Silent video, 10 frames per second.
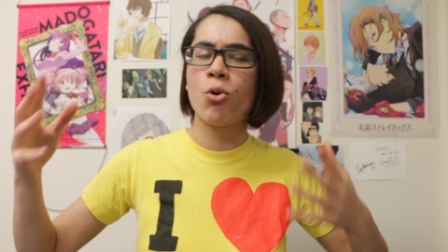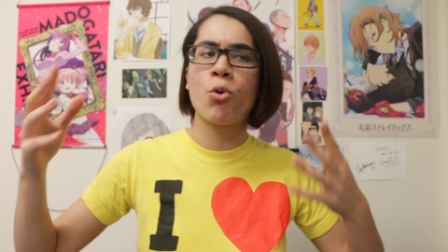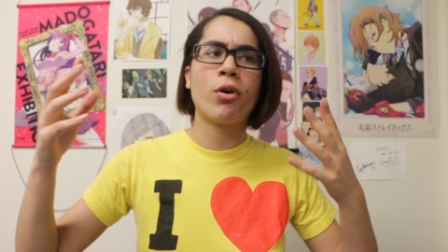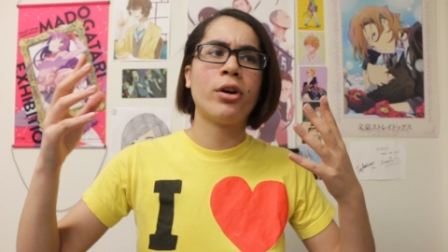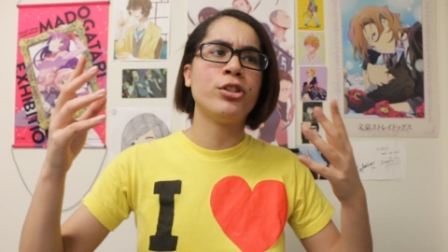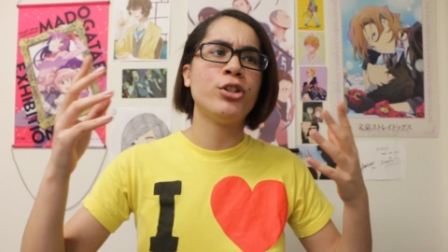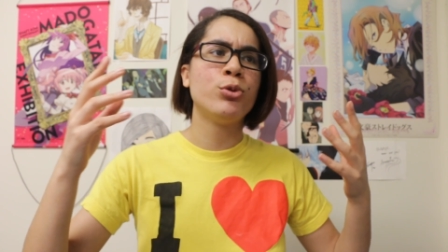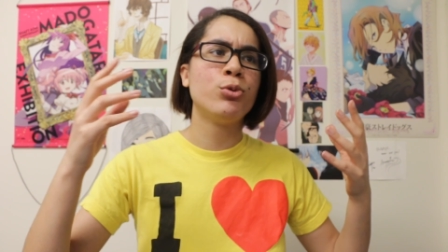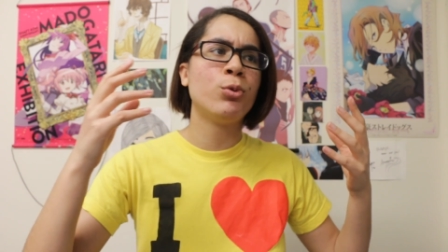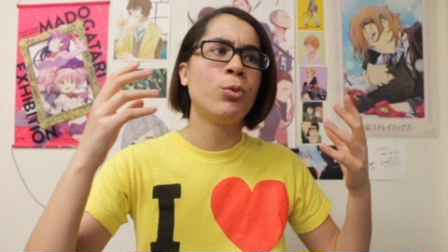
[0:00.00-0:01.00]
or
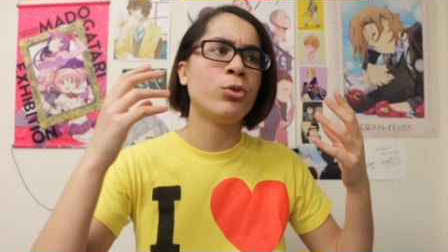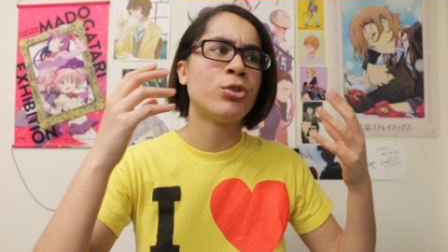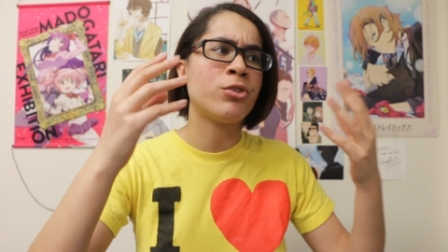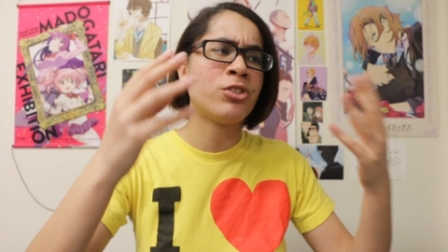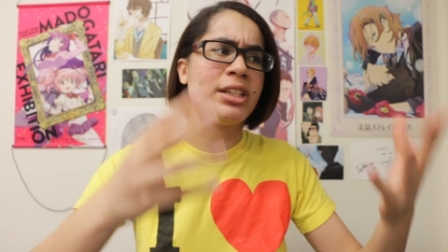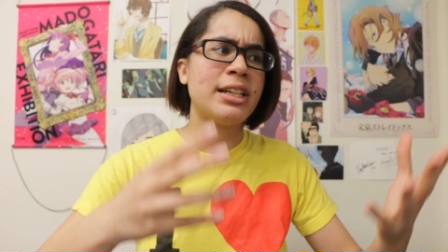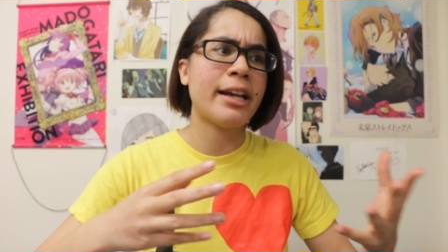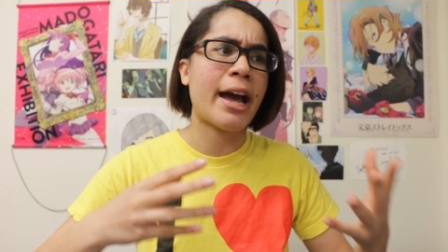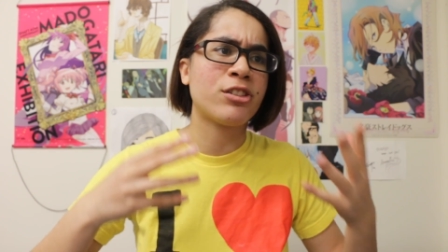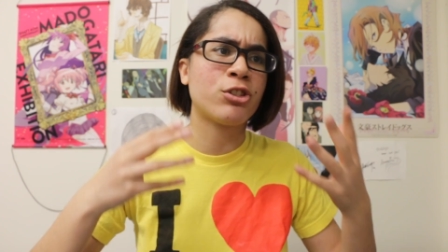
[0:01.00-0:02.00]
you see
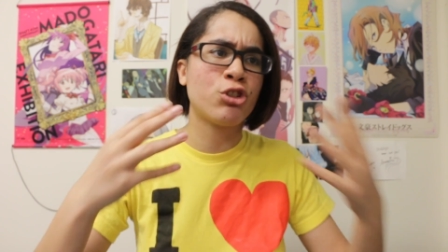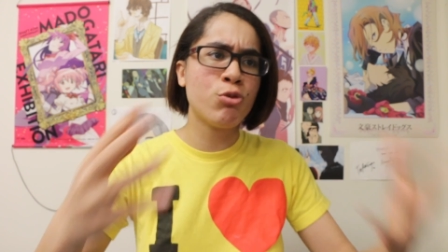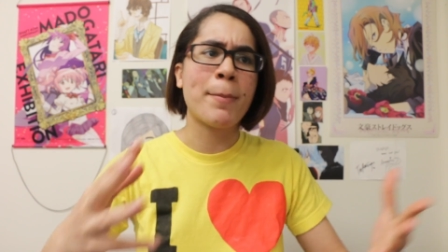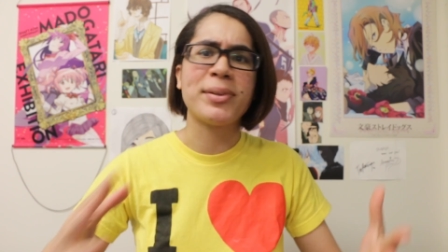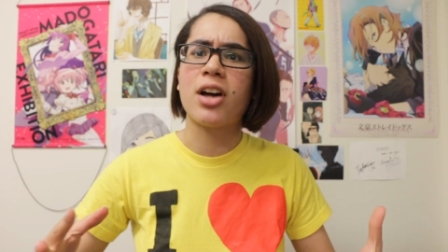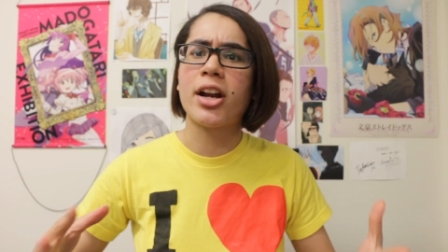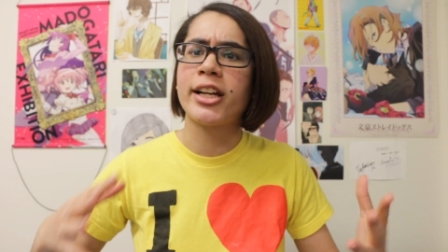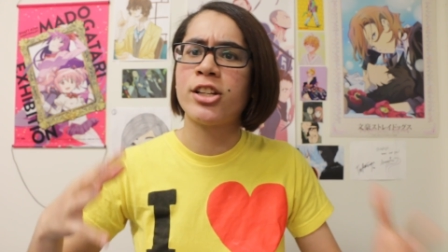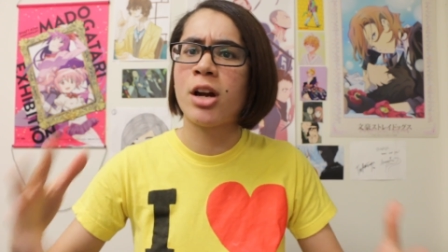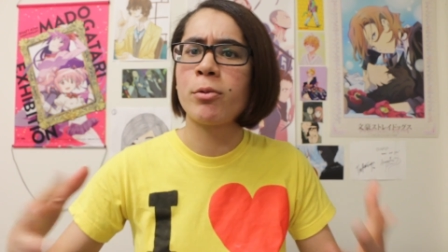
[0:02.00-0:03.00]
it as too episodic
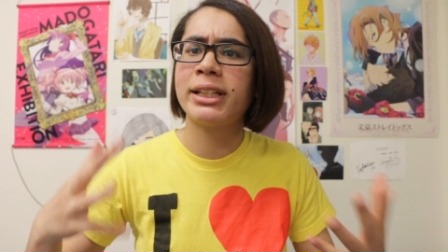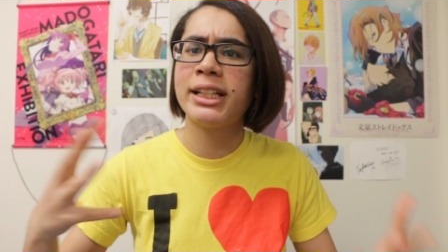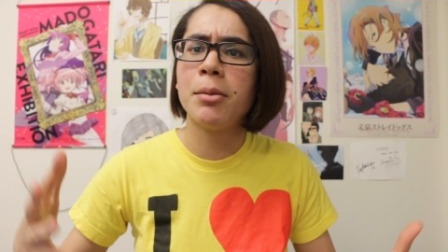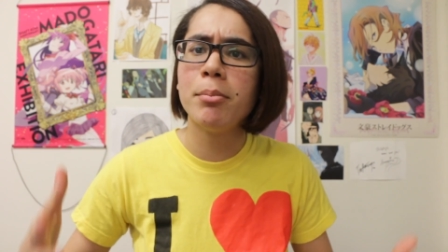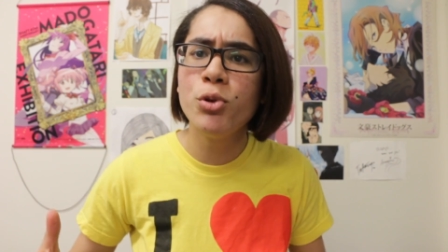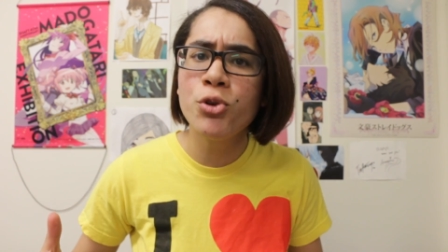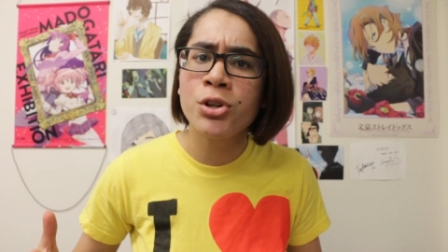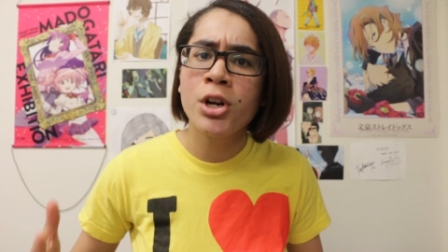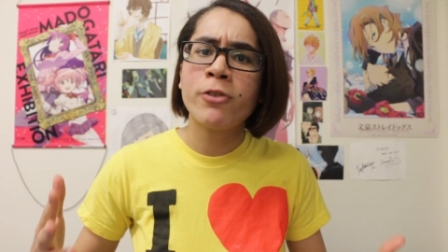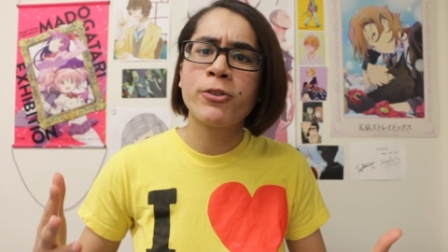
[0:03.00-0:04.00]
and you're not really in the
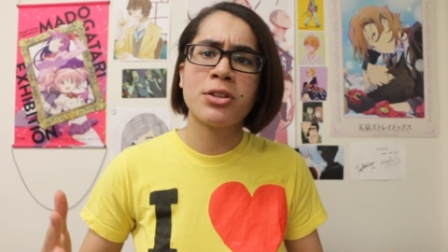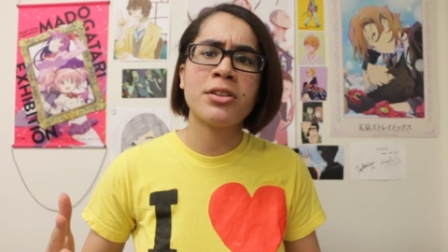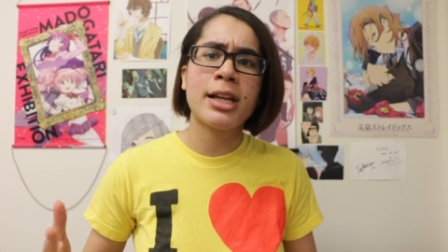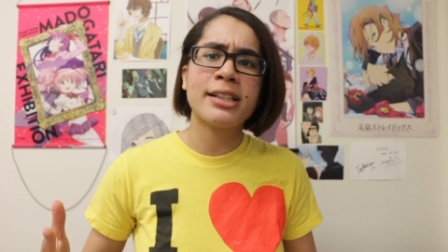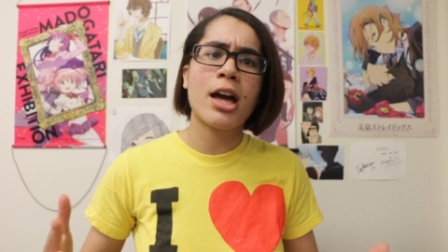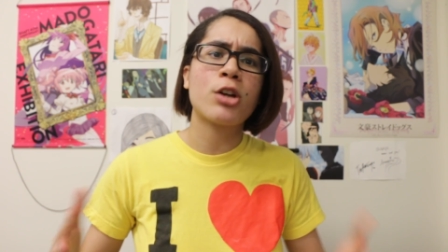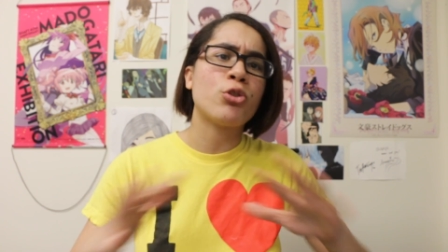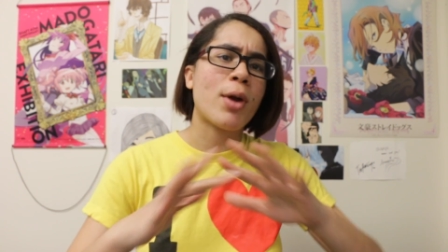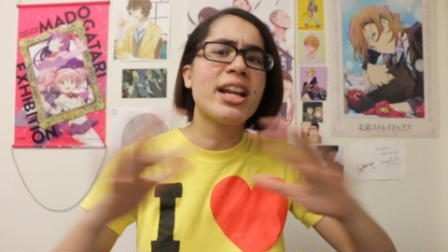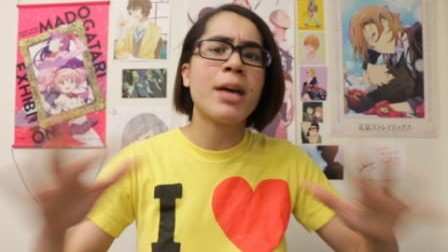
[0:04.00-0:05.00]
mood for something like that or
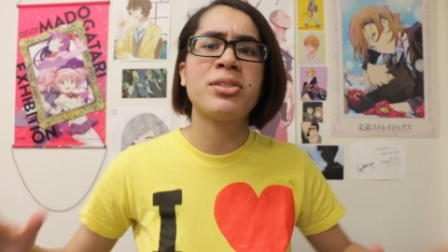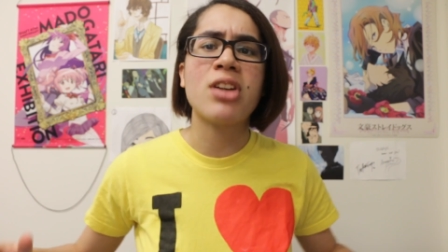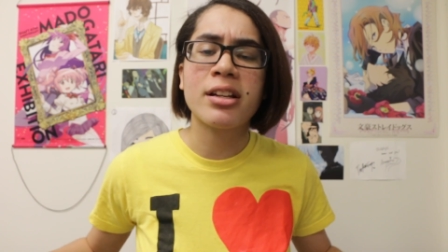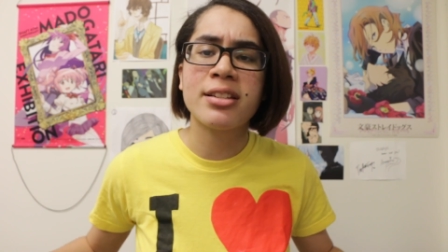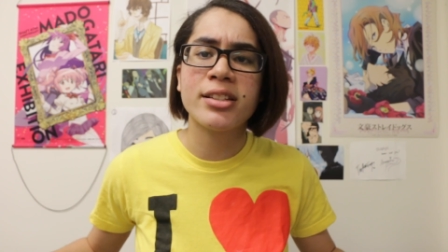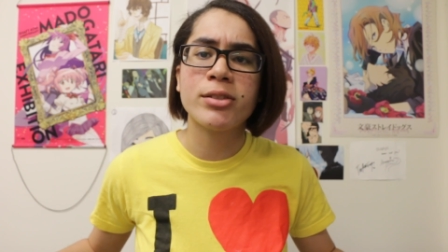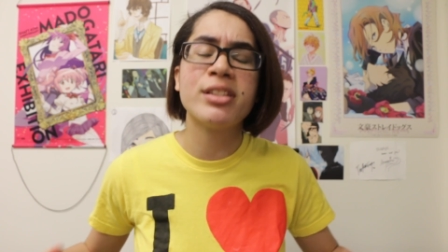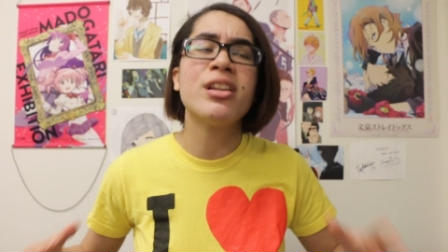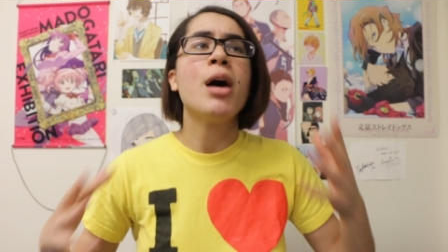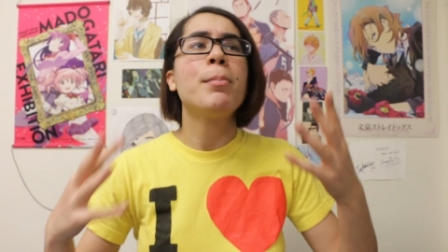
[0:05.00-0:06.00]
you hate episodic
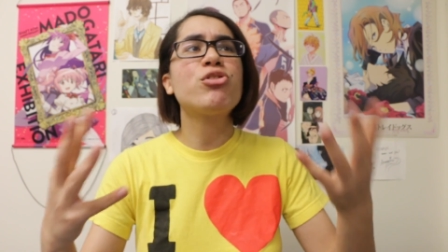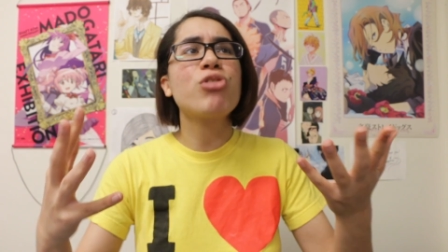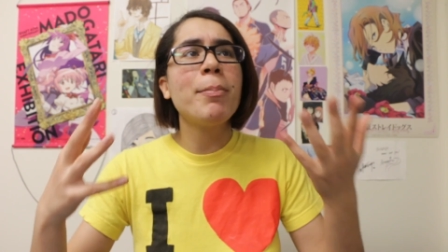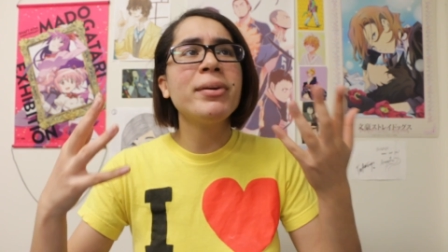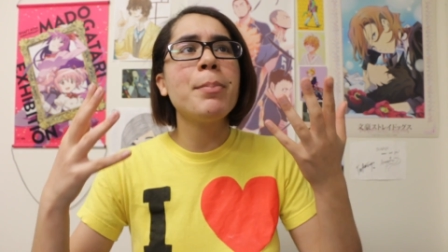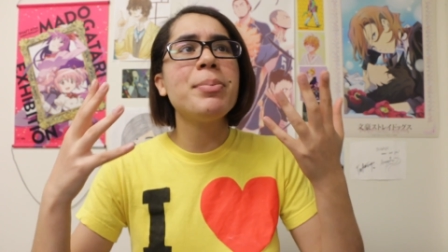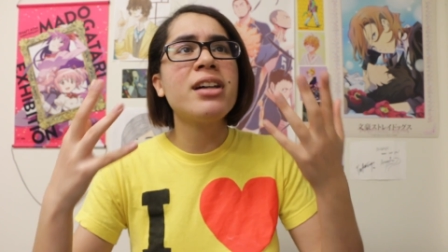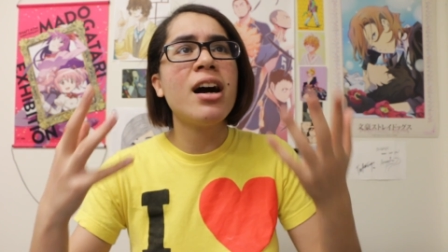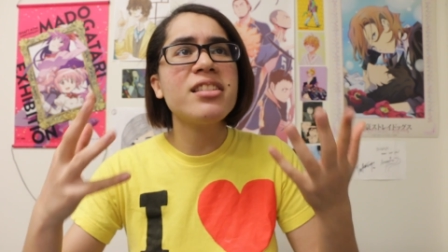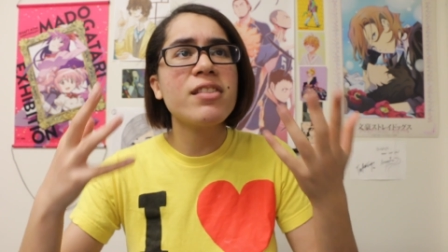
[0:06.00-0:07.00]
series, but dropping it
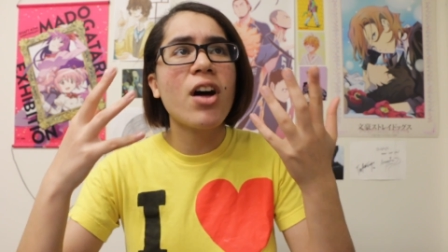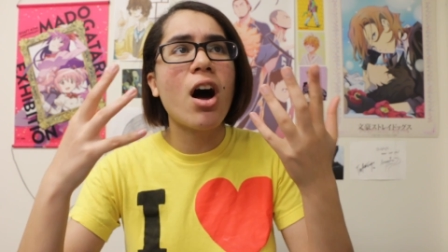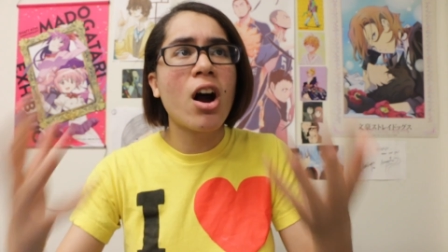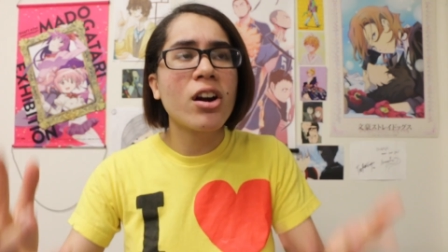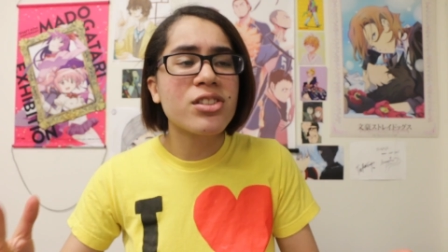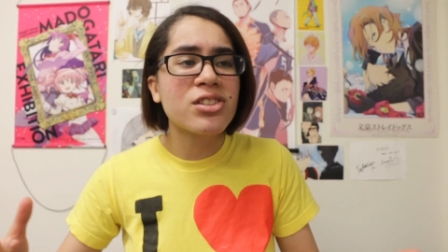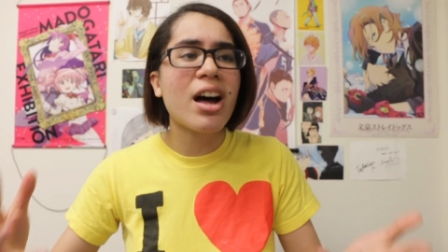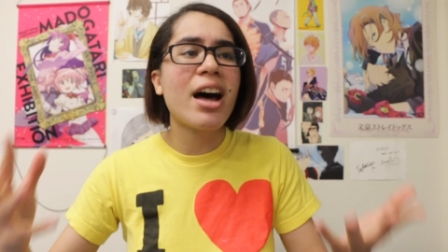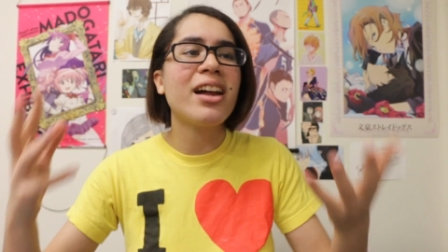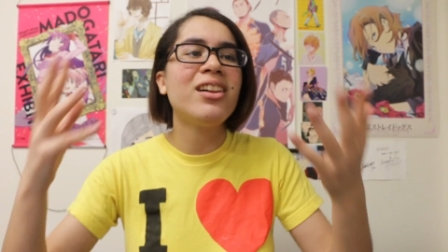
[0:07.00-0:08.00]
because of the art
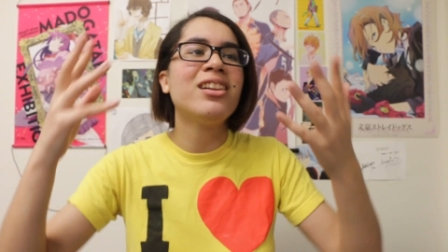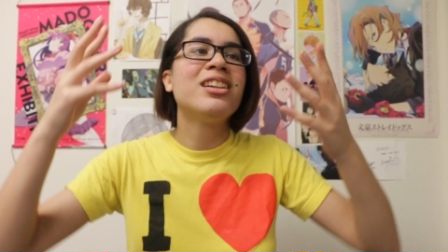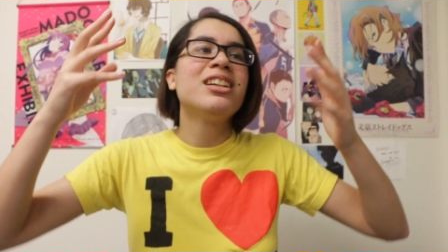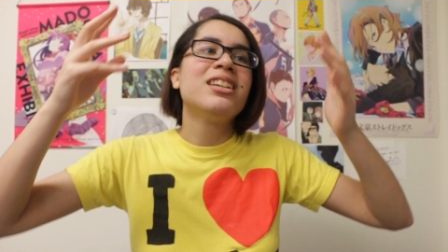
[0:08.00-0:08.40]
style,